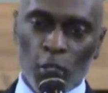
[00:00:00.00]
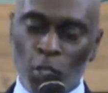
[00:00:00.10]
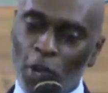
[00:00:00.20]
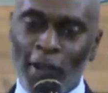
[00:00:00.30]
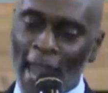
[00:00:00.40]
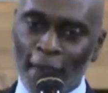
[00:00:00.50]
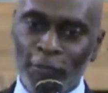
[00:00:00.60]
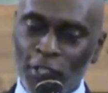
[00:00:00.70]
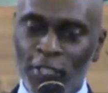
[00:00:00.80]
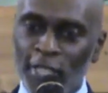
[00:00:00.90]
You
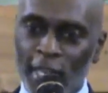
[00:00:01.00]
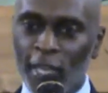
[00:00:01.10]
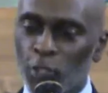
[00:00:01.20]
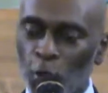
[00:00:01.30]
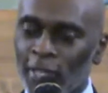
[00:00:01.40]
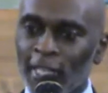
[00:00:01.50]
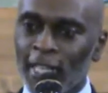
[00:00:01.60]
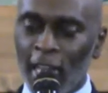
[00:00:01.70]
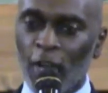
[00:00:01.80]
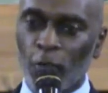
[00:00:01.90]
to sin. You
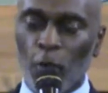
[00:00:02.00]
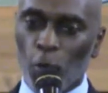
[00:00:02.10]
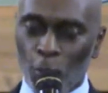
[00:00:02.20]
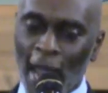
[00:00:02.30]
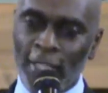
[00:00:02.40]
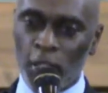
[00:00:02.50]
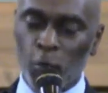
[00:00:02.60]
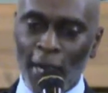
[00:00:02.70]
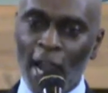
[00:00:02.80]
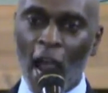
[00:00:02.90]
righteous.
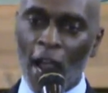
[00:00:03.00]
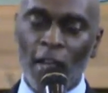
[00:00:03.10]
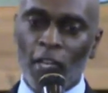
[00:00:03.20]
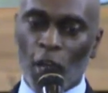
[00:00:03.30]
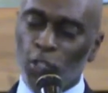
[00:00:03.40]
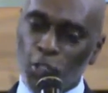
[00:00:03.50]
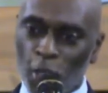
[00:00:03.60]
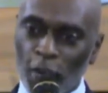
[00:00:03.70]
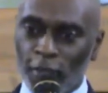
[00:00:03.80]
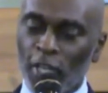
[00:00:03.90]
We are a
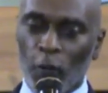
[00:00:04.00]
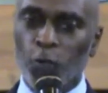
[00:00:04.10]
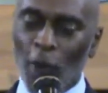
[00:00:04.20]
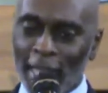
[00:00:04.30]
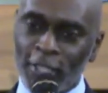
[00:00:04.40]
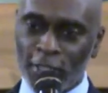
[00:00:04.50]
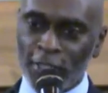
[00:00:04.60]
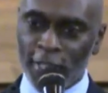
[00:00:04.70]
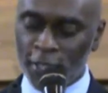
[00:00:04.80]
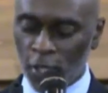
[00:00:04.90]
servant of
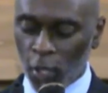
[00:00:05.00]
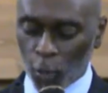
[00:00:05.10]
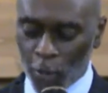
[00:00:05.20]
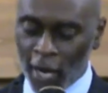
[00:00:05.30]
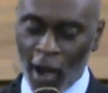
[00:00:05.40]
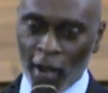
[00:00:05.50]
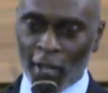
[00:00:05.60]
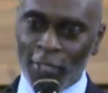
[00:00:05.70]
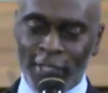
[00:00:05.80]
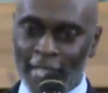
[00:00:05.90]
righteousness. We are
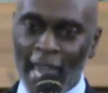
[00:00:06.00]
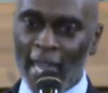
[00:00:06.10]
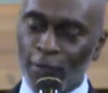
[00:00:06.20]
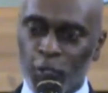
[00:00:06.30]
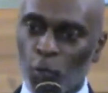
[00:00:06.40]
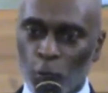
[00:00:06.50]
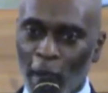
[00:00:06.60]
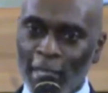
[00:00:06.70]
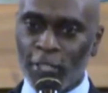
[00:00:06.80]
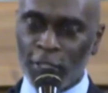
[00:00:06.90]
a slave to
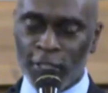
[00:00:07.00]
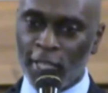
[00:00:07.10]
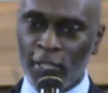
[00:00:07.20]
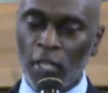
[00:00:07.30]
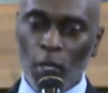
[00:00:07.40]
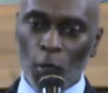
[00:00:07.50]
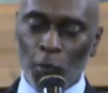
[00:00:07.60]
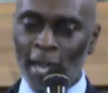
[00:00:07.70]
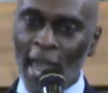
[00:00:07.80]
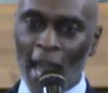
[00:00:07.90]
righteousness.
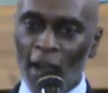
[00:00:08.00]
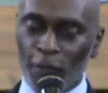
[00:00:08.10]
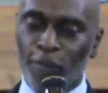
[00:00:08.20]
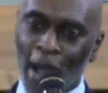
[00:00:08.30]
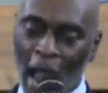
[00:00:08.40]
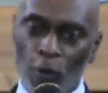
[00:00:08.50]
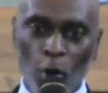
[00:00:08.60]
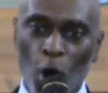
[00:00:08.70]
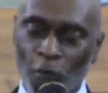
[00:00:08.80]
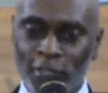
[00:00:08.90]
We have
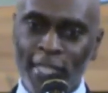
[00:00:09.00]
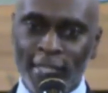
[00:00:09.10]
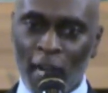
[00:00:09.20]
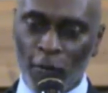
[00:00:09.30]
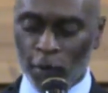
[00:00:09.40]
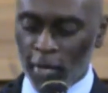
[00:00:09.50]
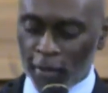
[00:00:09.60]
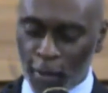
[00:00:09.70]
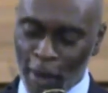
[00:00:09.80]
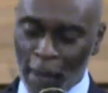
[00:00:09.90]
power over the devil.
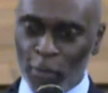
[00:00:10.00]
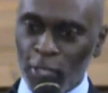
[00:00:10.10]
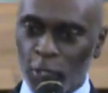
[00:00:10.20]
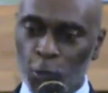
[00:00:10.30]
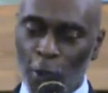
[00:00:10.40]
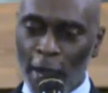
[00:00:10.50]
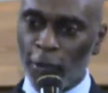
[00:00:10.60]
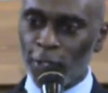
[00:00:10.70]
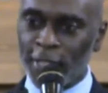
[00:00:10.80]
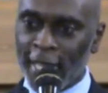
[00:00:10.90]
The Bible says,
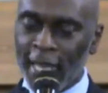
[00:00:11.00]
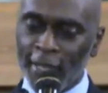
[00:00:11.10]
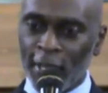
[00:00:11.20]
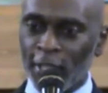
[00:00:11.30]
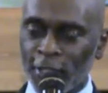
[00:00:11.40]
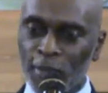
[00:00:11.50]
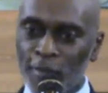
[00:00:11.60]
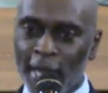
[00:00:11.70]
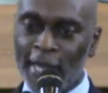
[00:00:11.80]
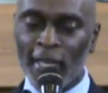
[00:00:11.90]
Greater is he that is
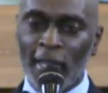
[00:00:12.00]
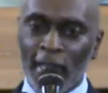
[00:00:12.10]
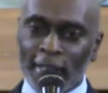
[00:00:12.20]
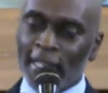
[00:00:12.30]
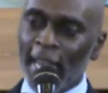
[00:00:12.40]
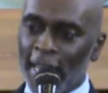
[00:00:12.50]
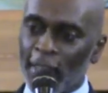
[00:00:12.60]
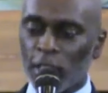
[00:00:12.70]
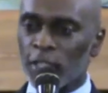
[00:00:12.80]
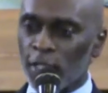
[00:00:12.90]
in me than he
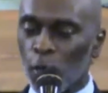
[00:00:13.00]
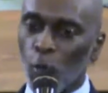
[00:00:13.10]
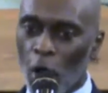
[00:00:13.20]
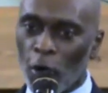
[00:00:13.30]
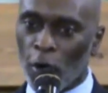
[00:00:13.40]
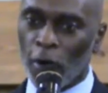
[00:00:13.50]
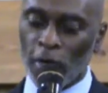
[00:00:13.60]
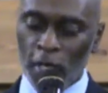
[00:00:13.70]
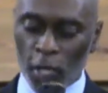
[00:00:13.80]
that is in the world.